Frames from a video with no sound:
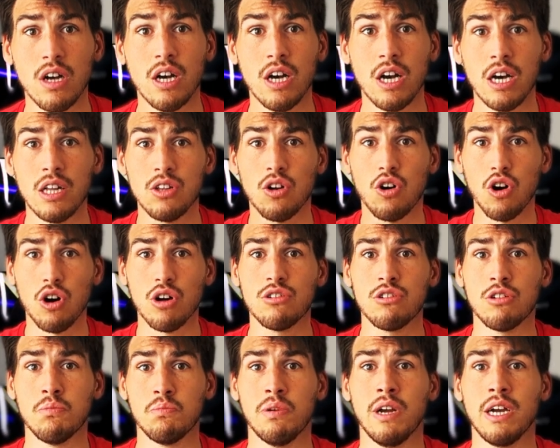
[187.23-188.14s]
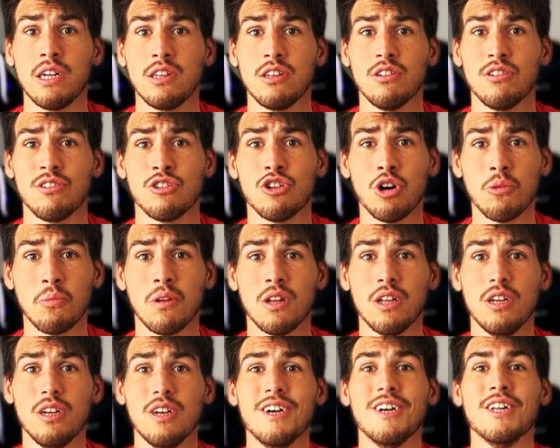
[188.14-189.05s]
And also in practice,
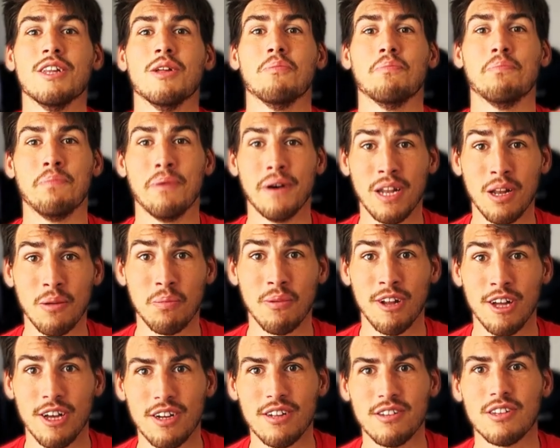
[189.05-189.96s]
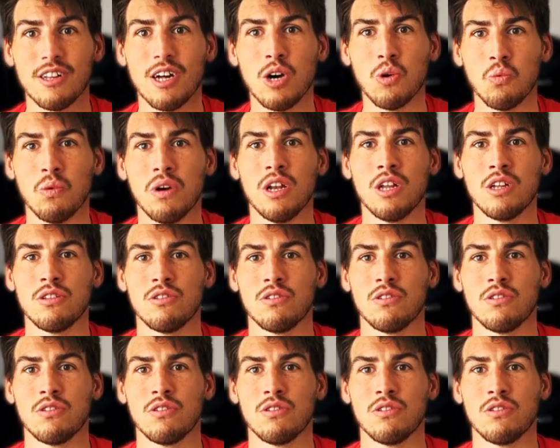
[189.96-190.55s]
normally the better players are willing to